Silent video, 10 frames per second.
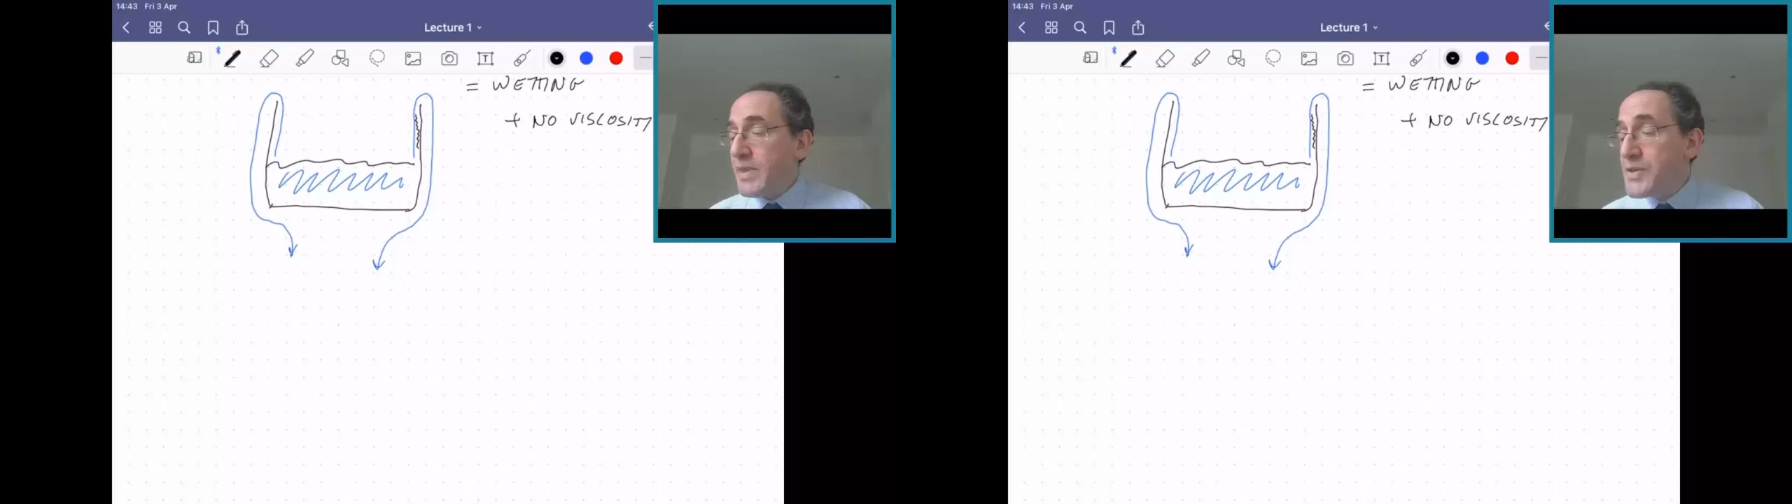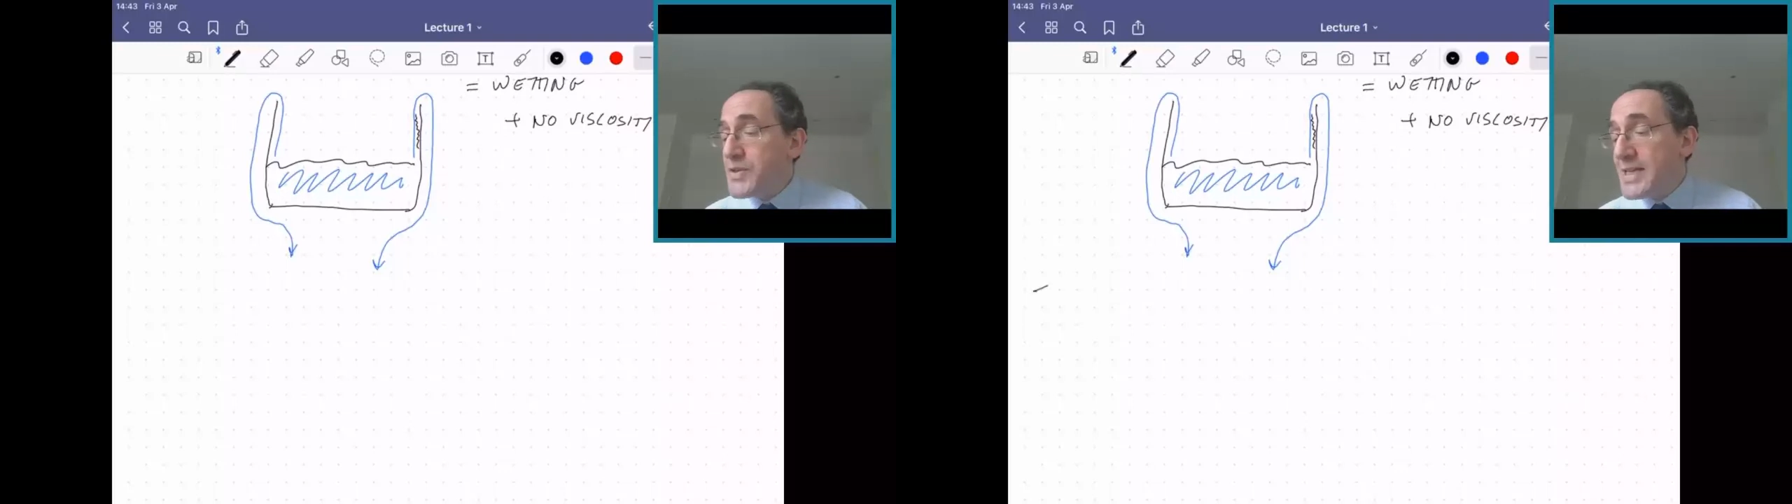
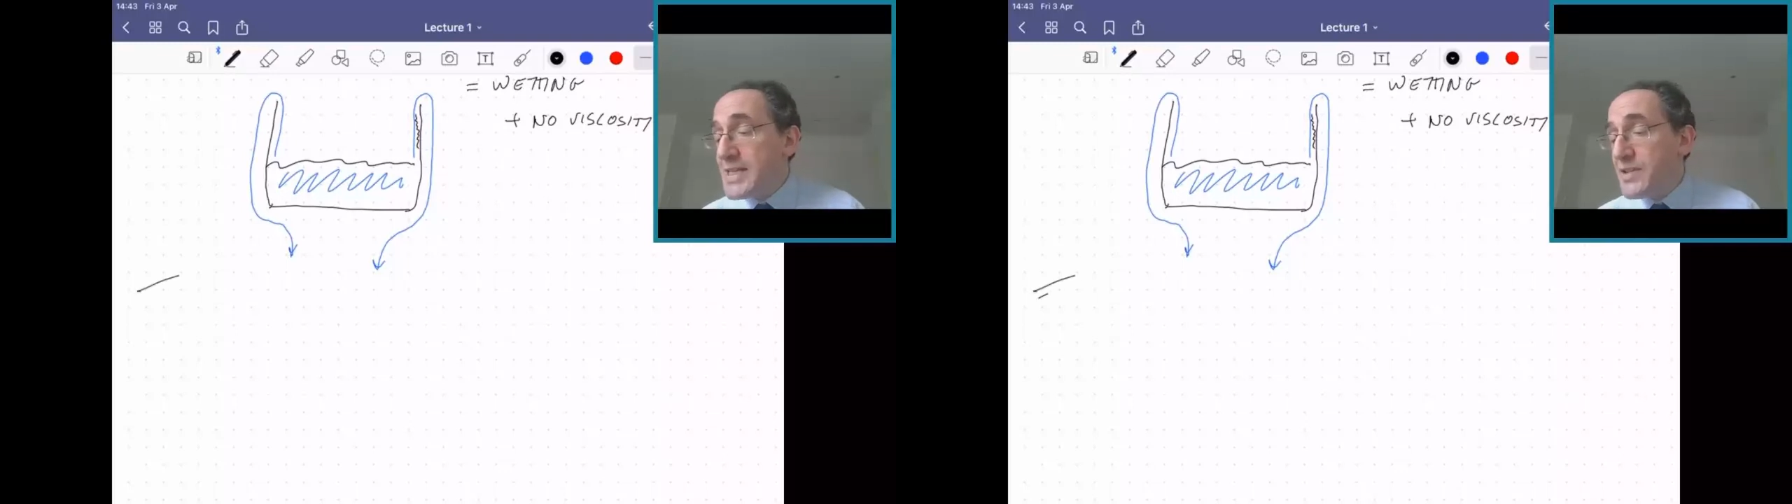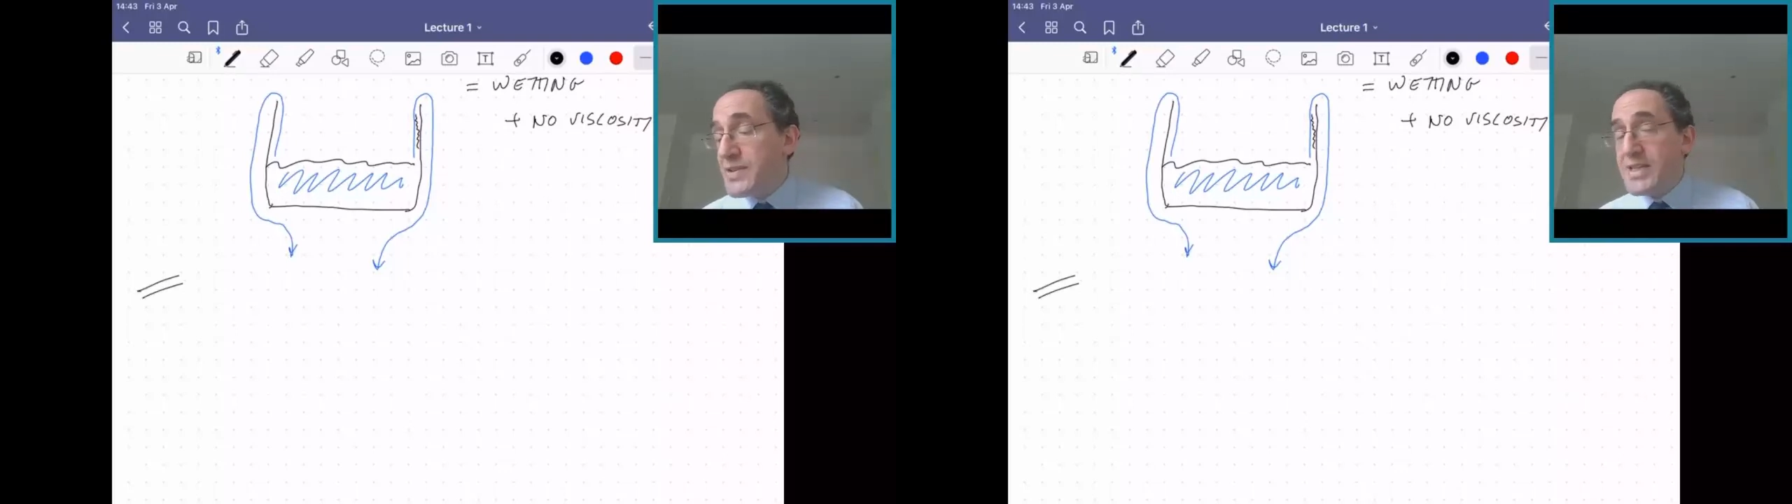that's
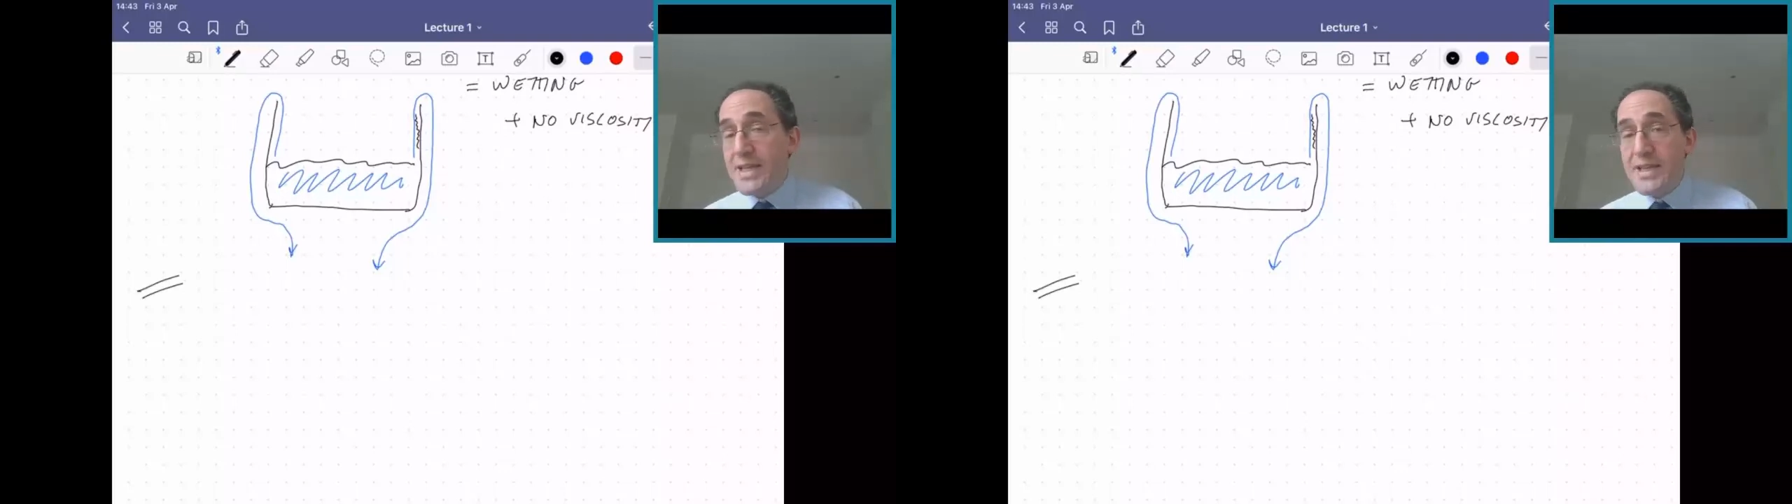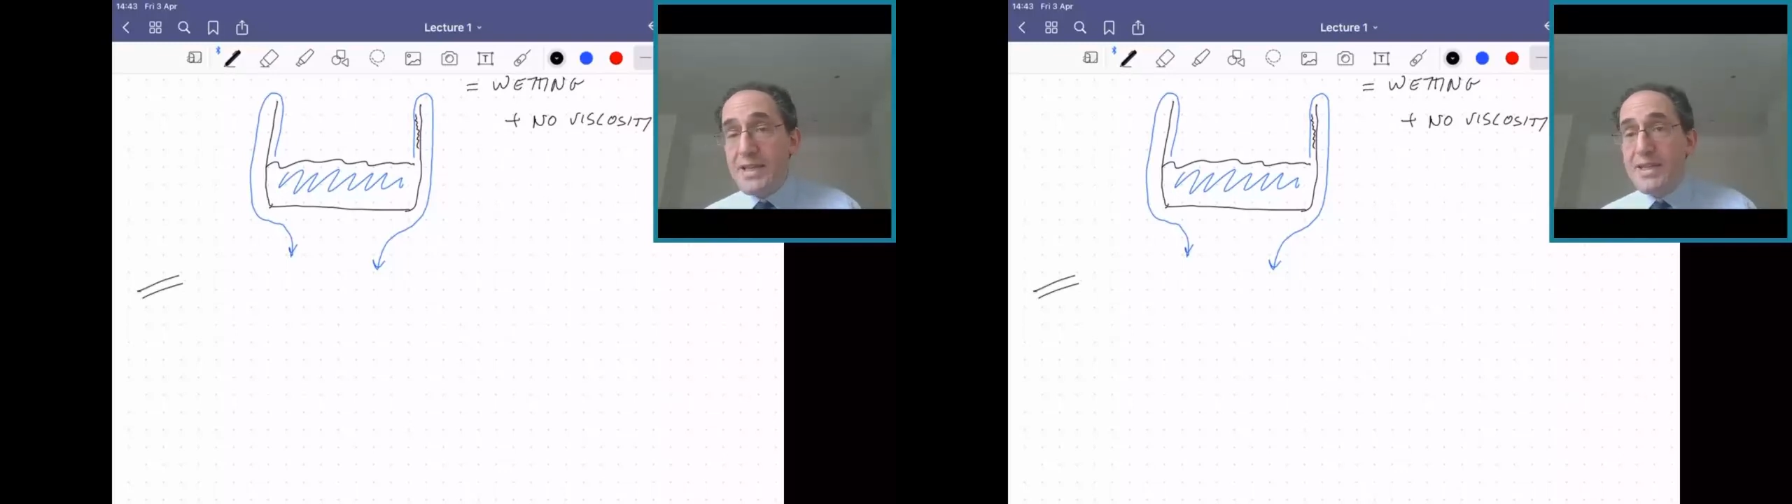
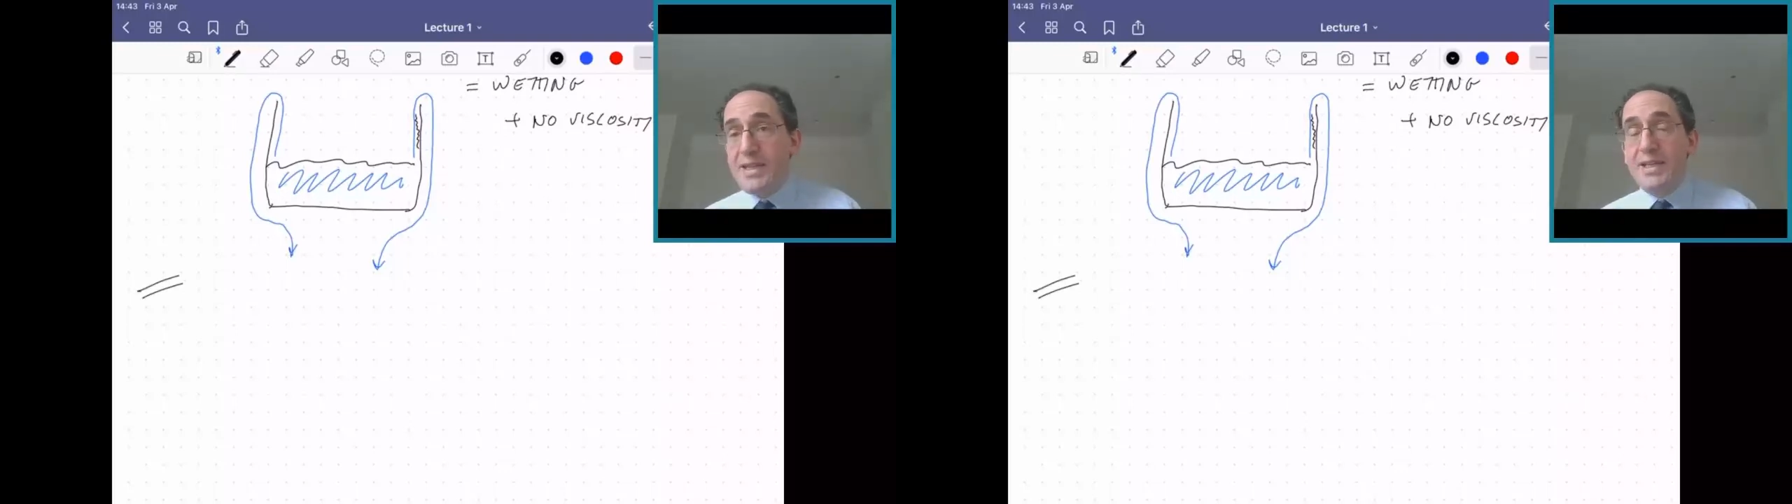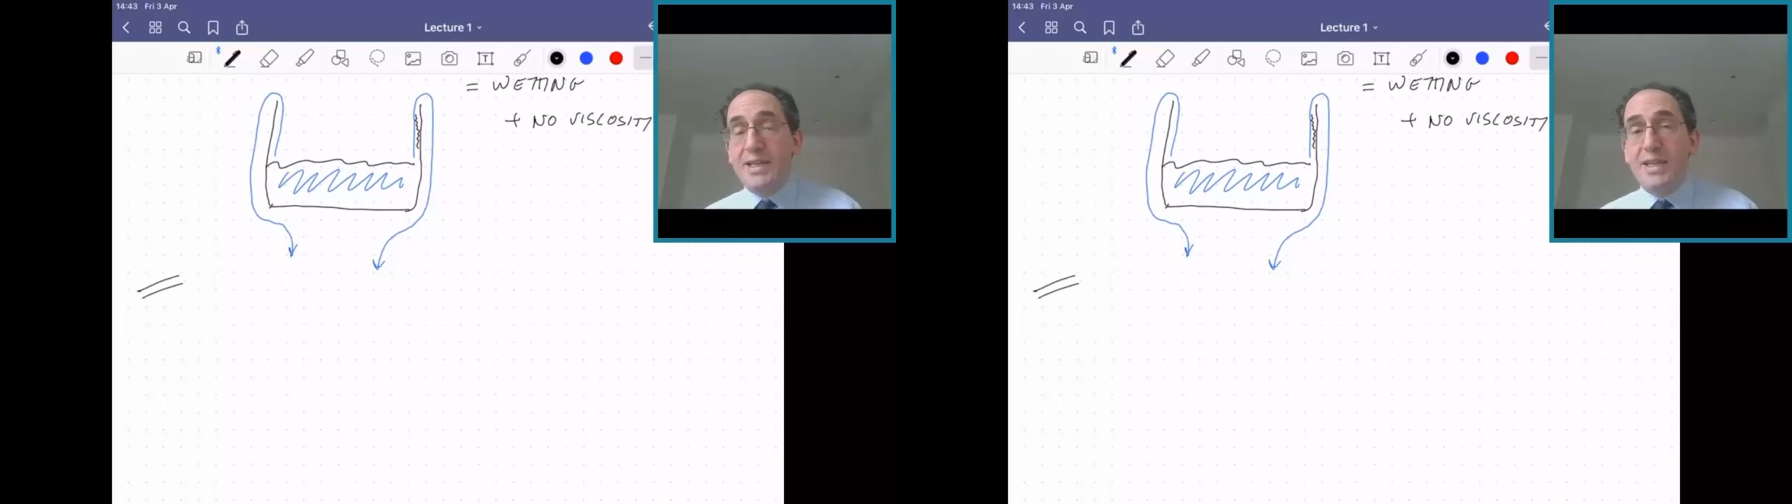interesting
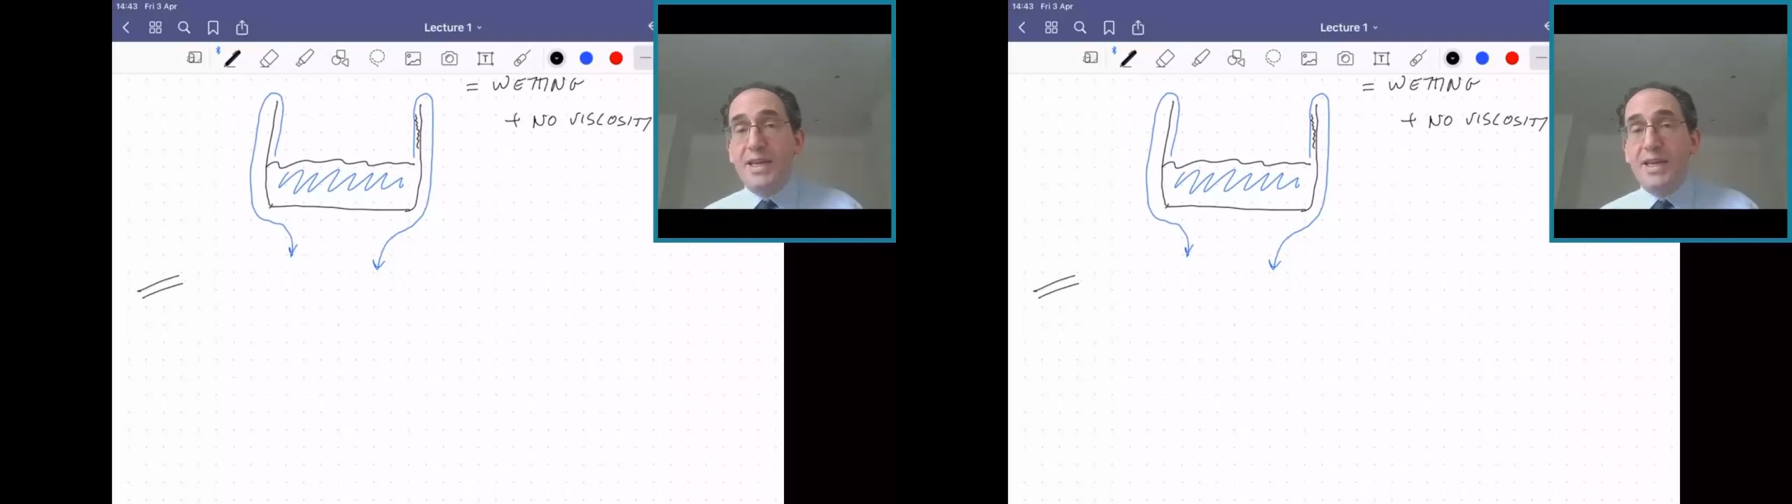that